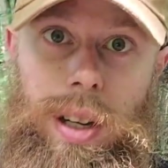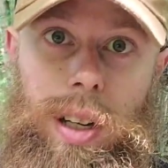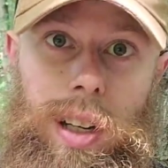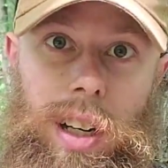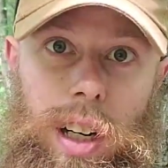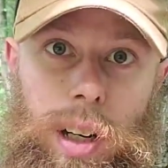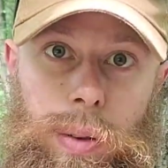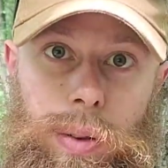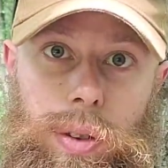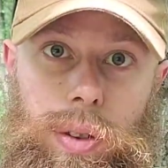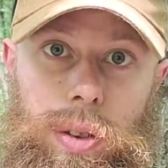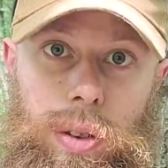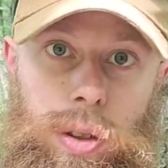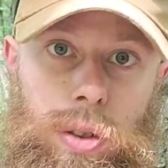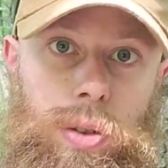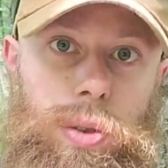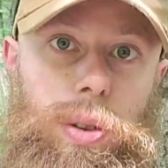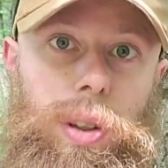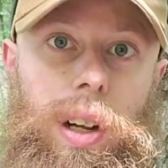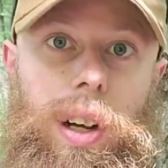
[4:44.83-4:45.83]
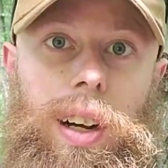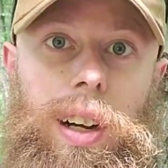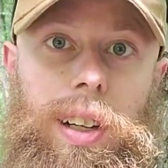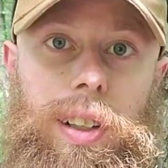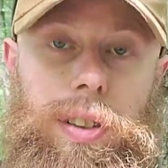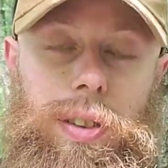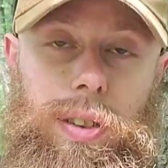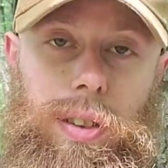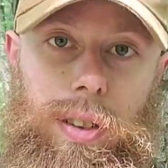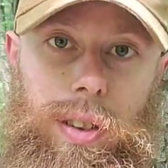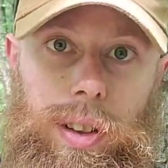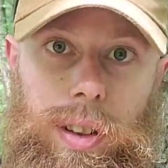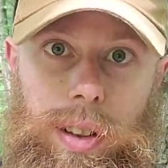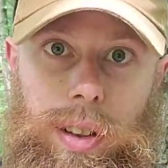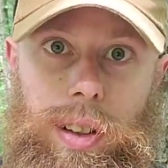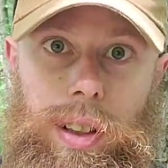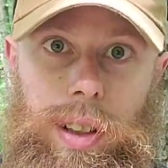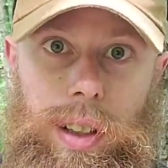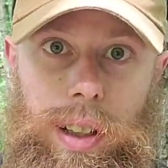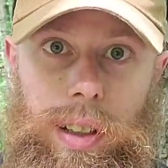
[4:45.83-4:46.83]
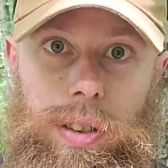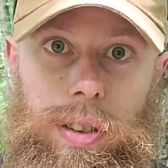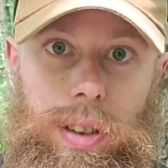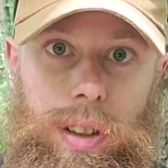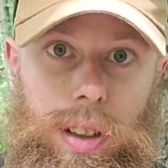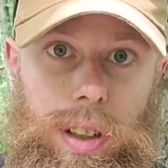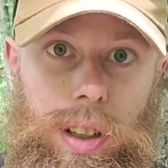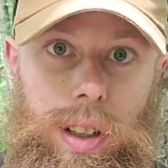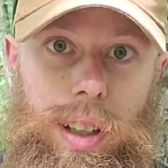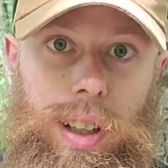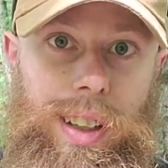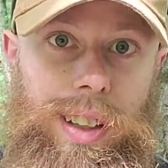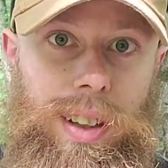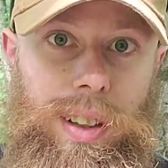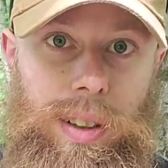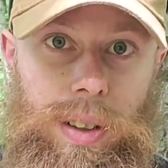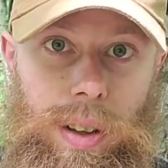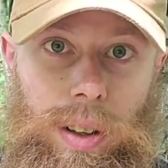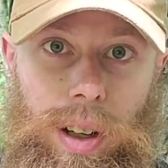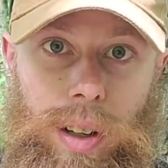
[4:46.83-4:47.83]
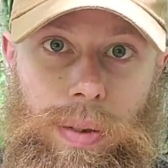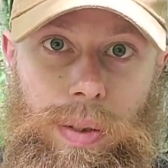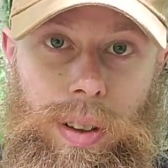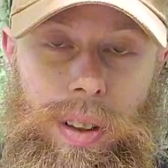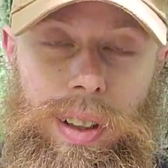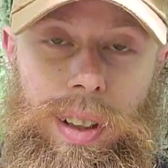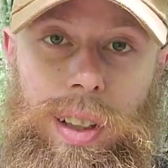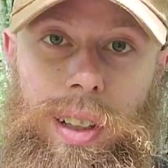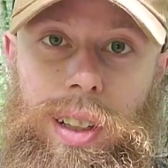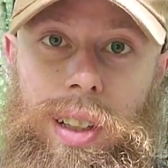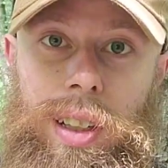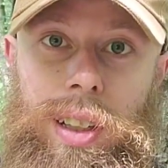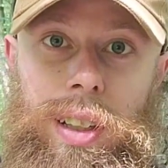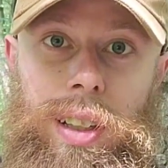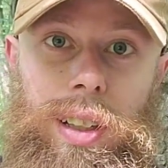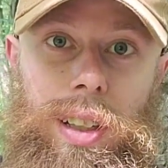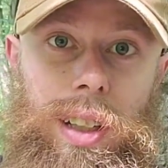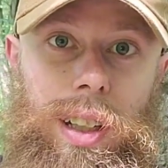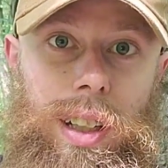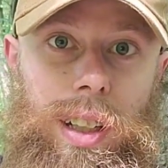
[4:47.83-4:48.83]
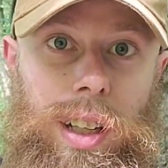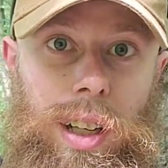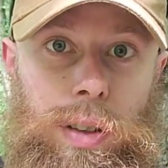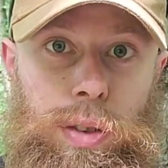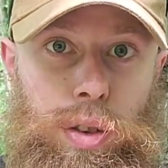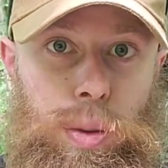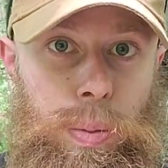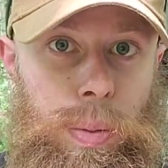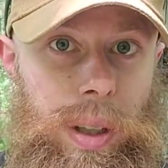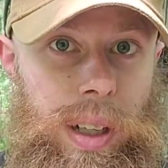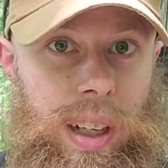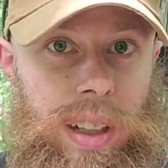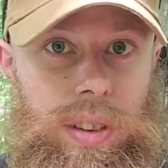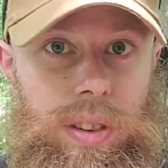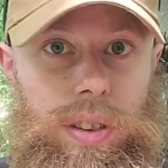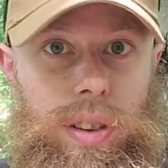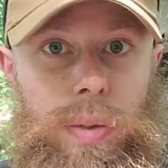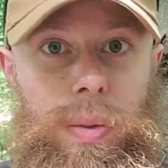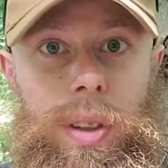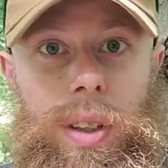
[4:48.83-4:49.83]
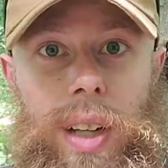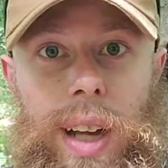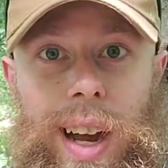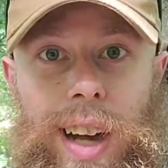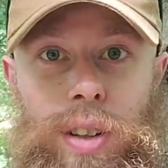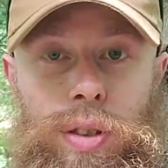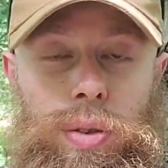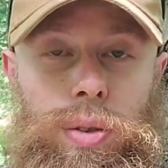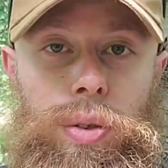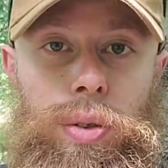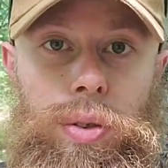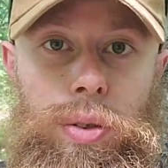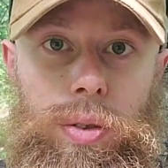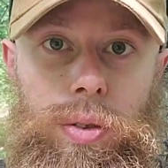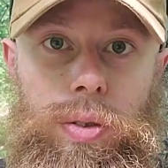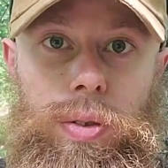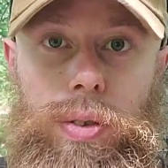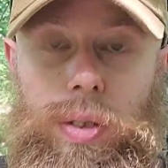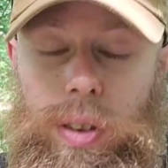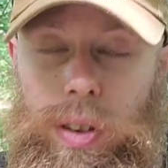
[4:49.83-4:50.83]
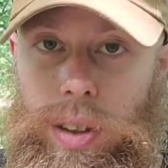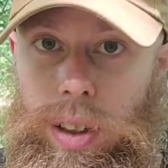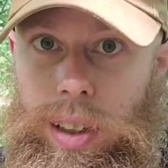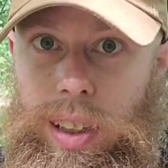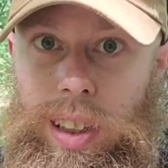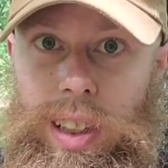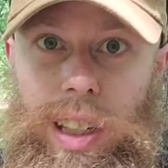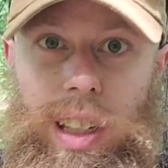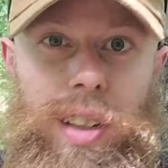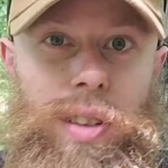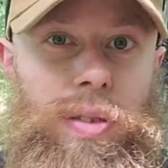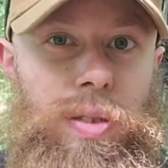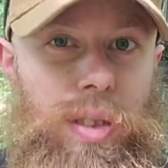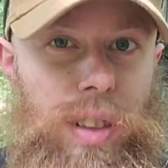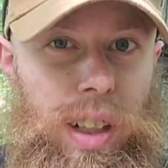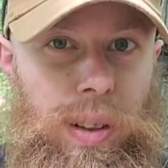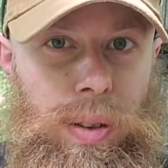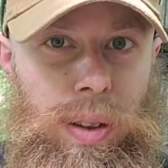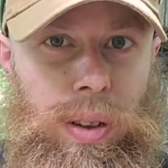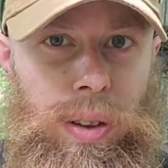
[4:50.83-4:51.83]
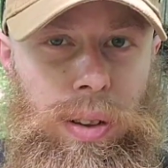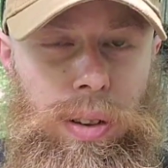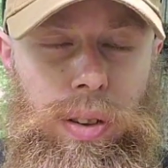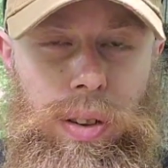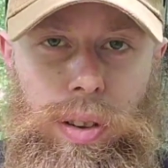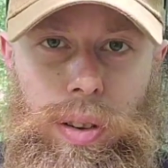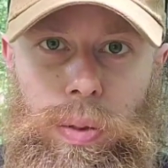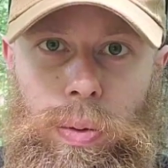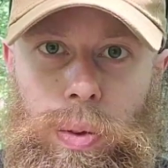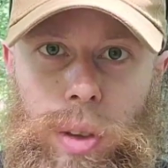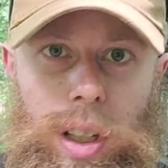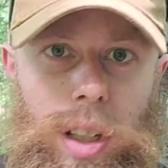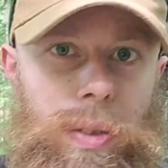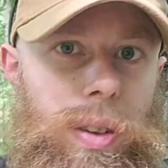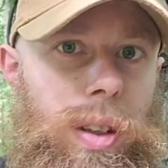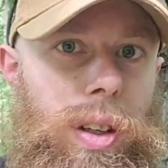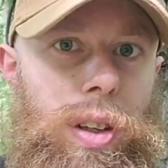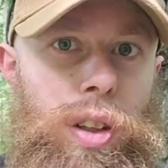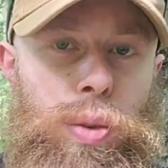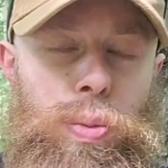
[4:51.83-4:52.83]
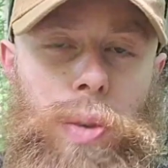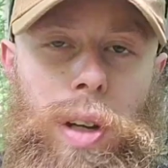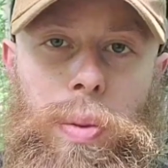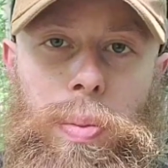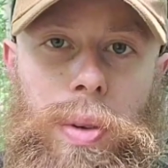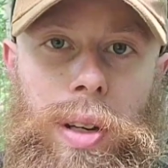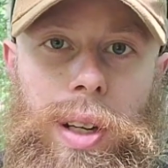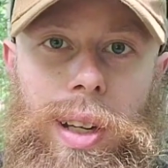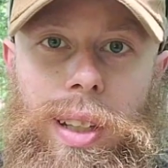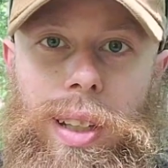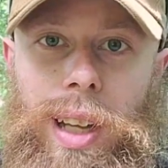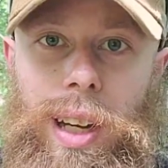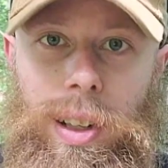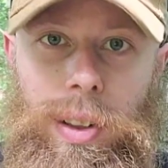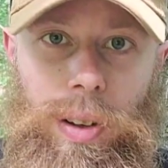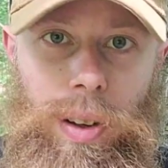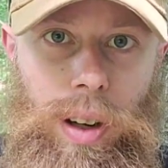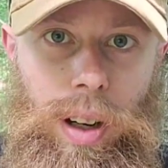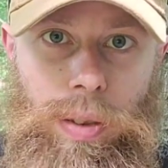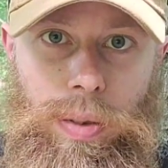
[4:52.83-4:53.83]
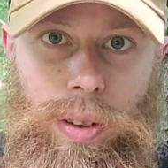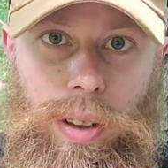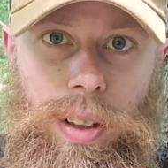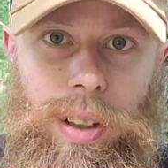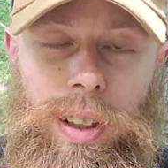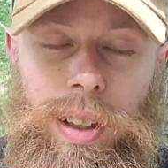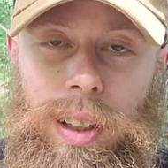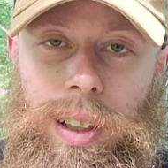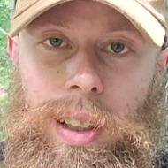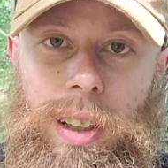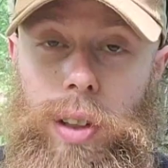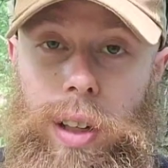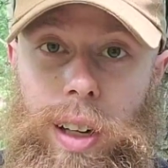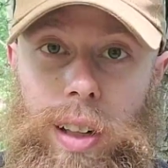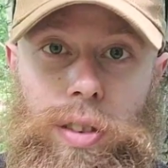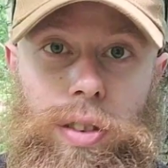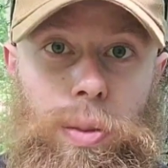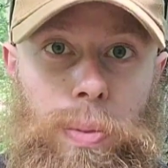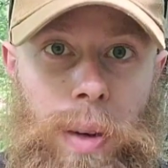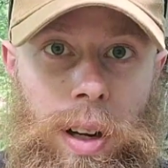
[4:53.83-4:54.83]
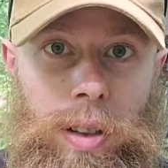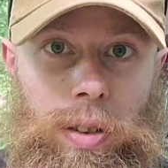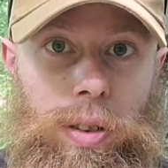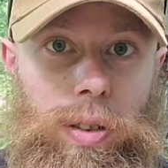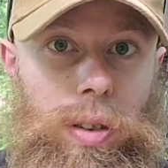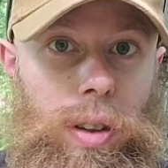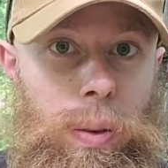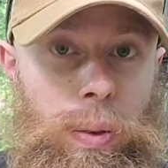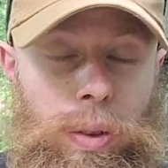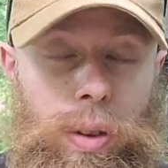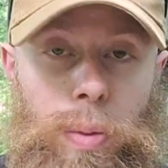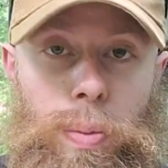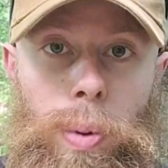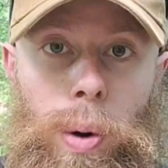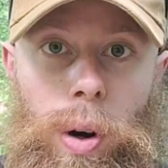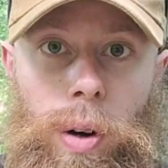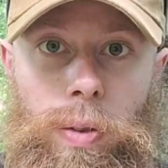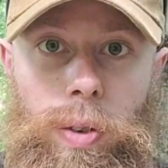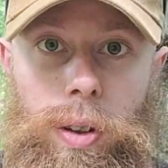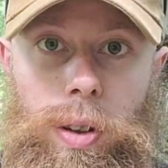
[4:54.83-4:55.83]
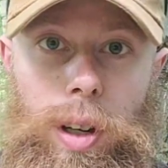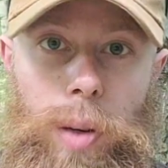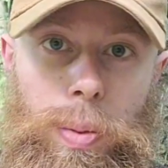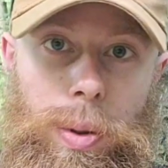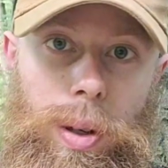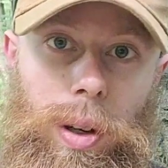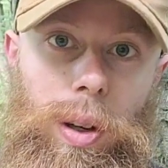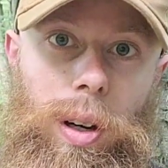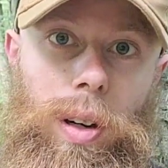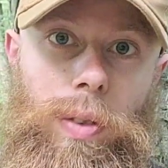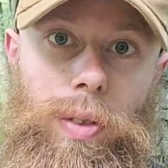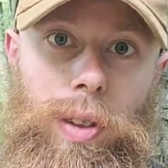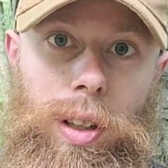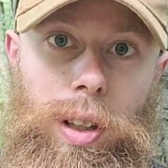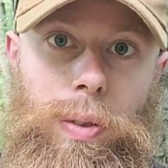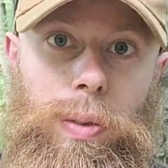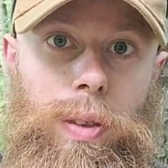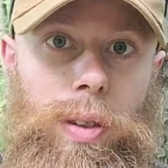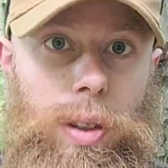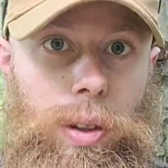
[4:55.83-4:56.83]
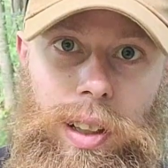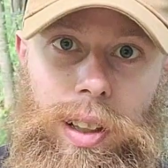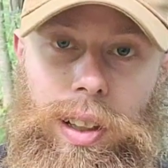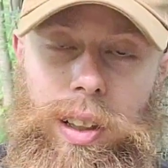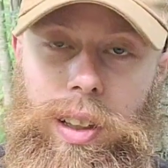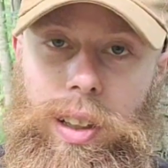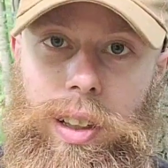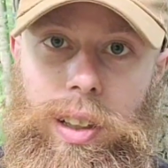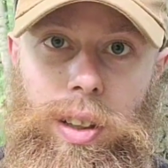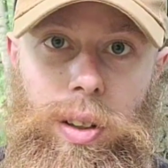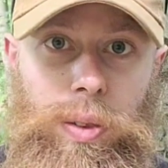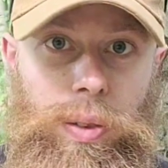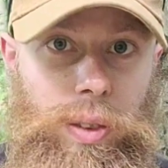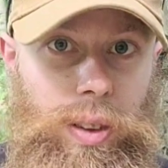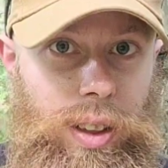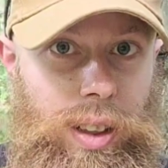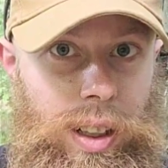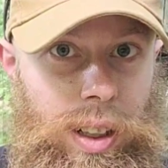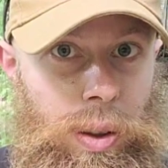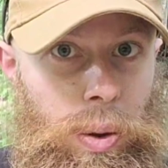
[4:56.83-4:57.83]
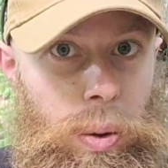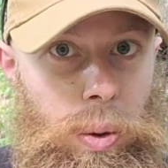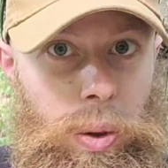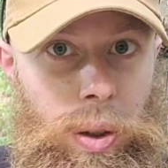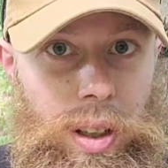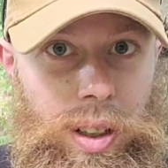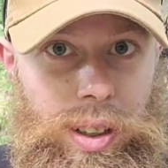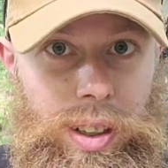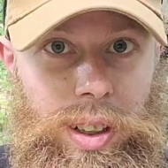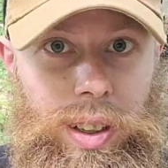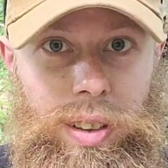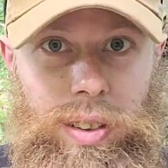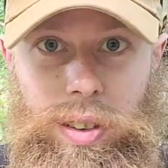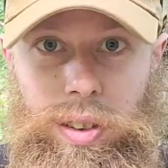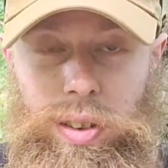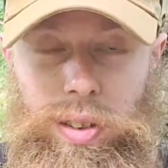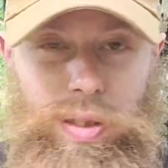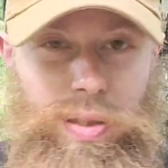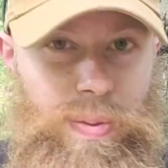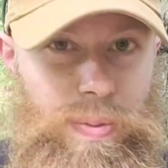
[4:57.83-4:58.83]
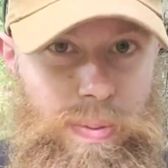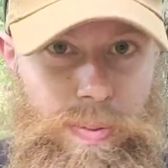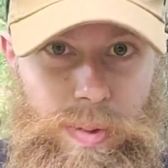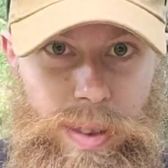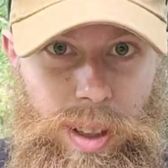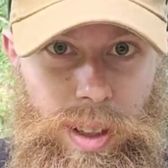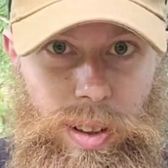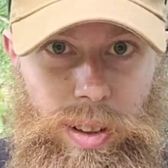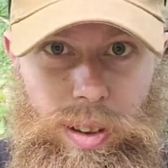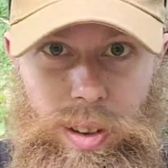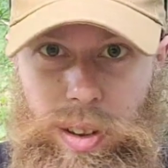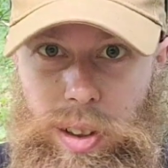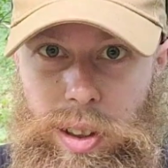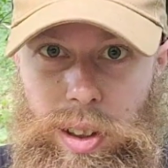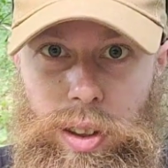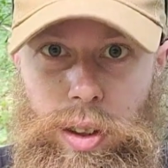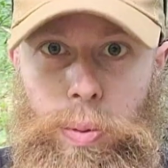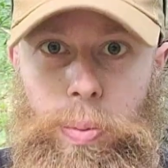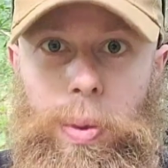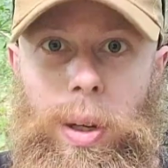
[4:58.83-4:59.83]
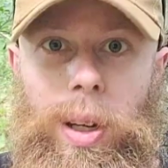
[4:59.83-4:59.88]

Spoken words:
helps to neutralize the acidity in the coffee, and it helps to bring out some of the natural like nutty flavors and whatever else may be in that coffee, which actually makes almost a perfect cup of coffee. Don't really need a whole lot in it, just a little